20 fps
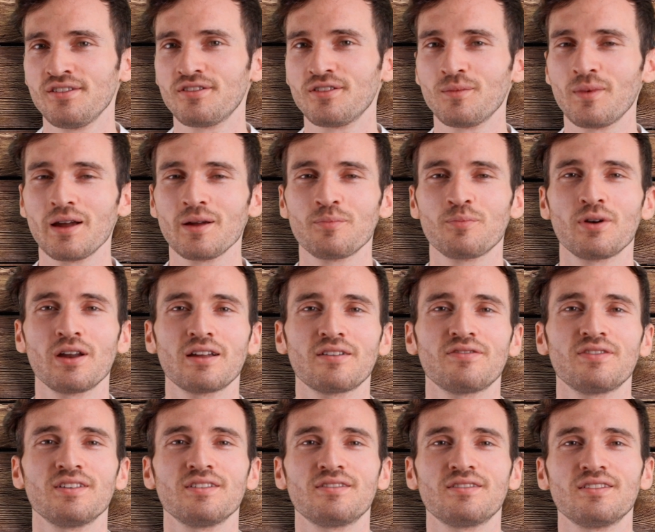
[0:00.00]
So my
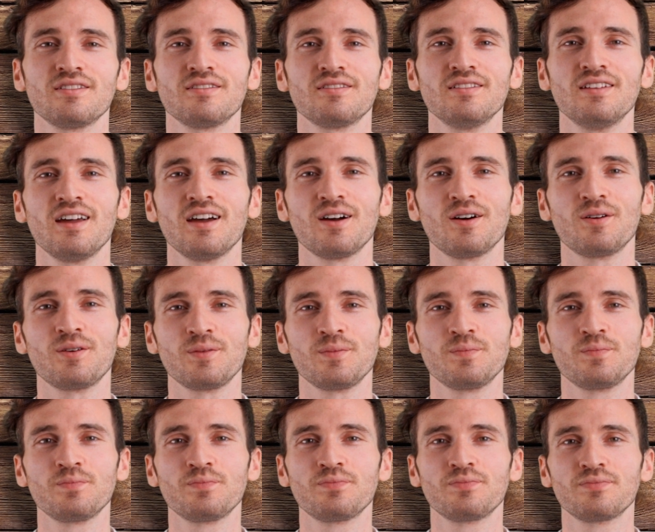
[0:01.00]
breakfast is now
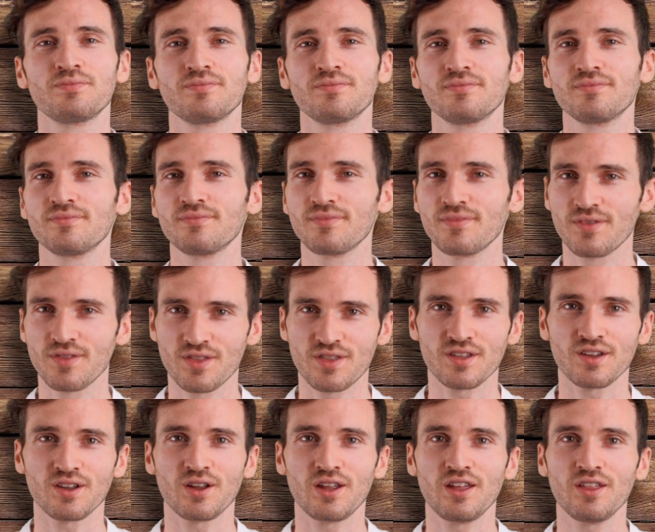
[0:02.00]
the
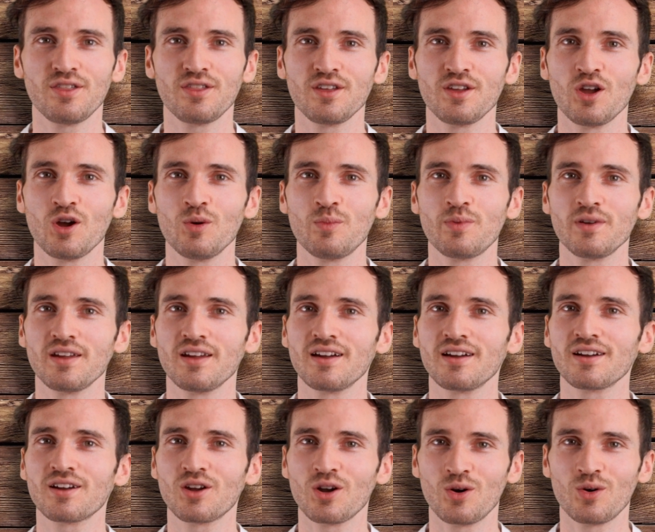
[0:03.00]

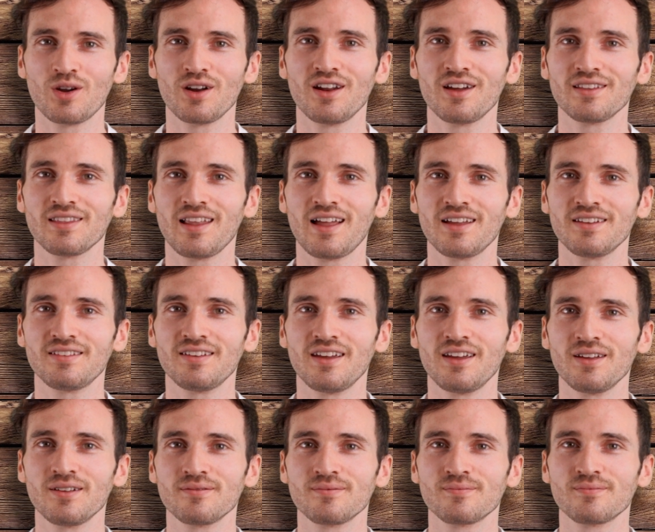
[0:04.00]
Ethiopia coconut
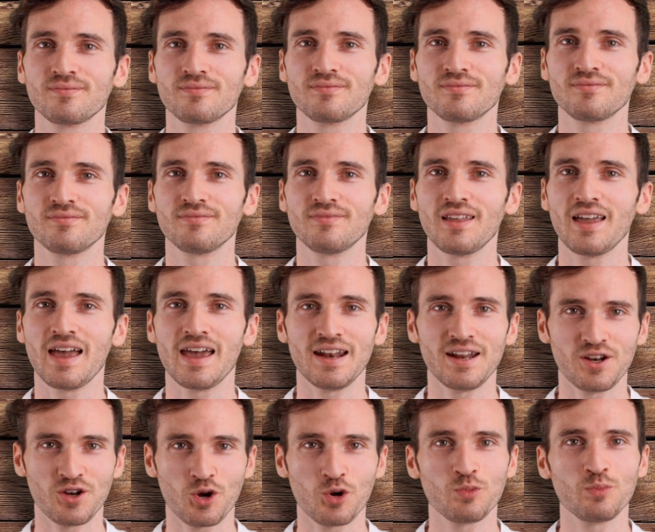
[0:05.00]
latte and
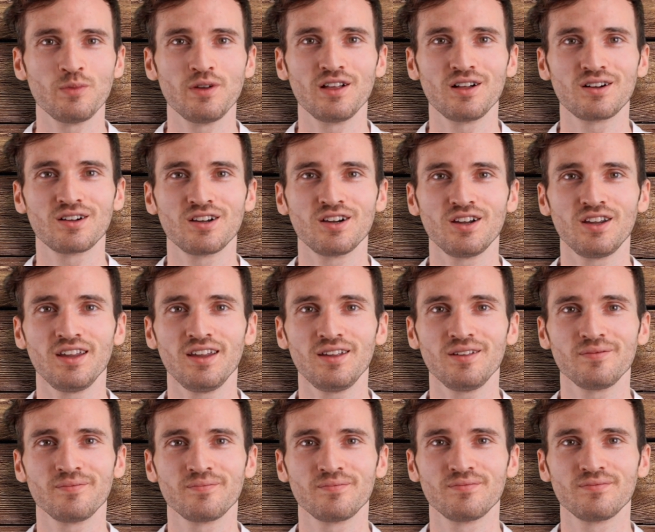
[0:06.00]
an oatmeal cookie.
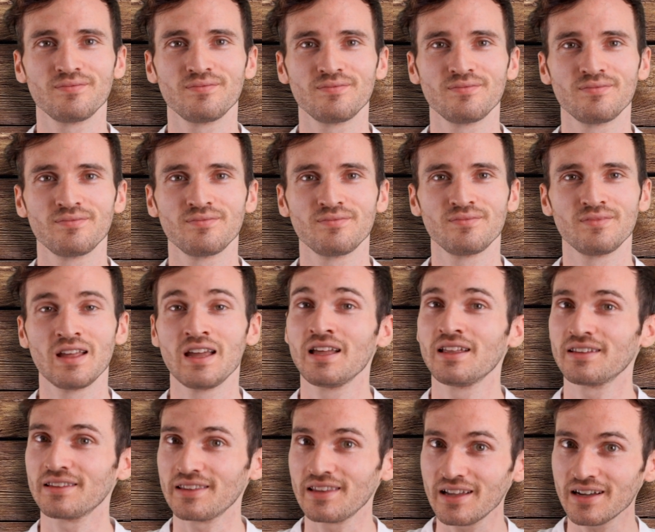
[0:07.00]

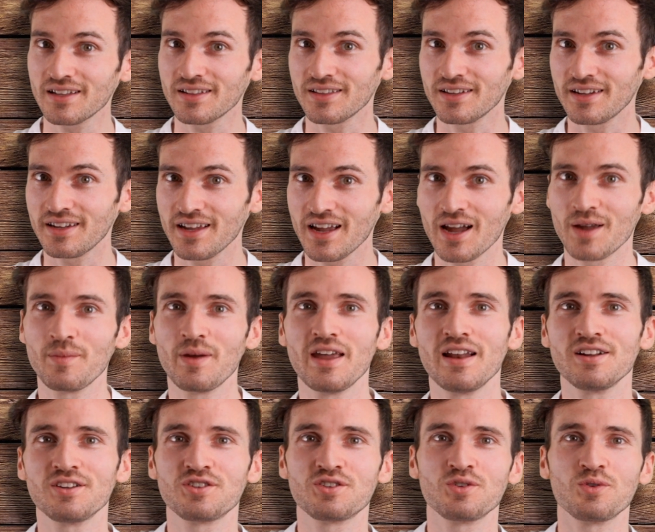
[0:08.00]
Luckily, I
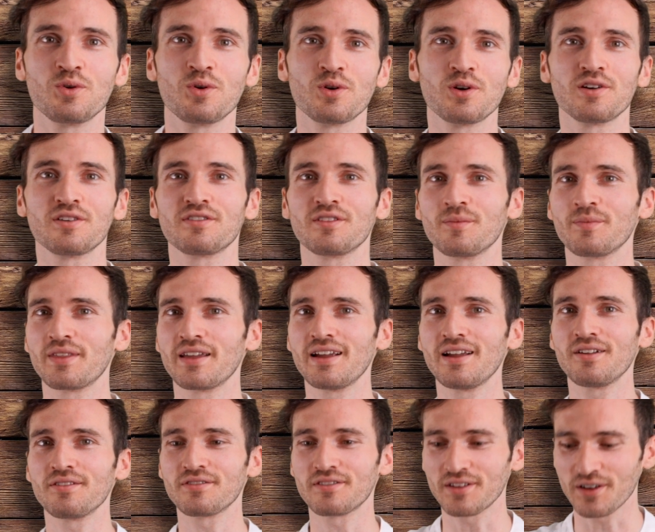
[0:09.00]
managed to order something
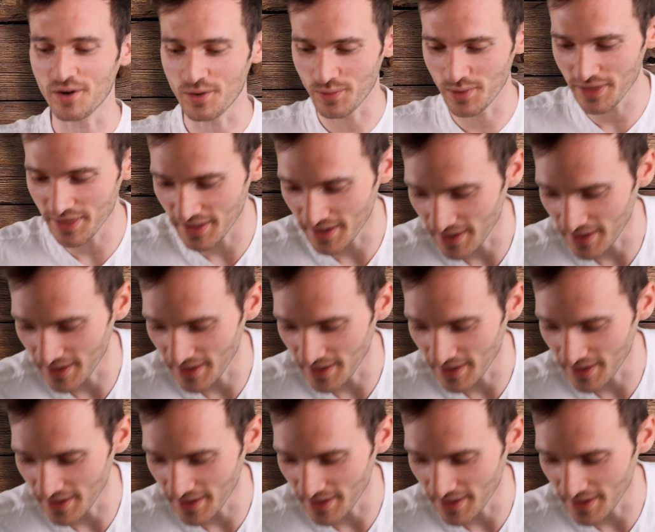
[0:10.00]
else to go with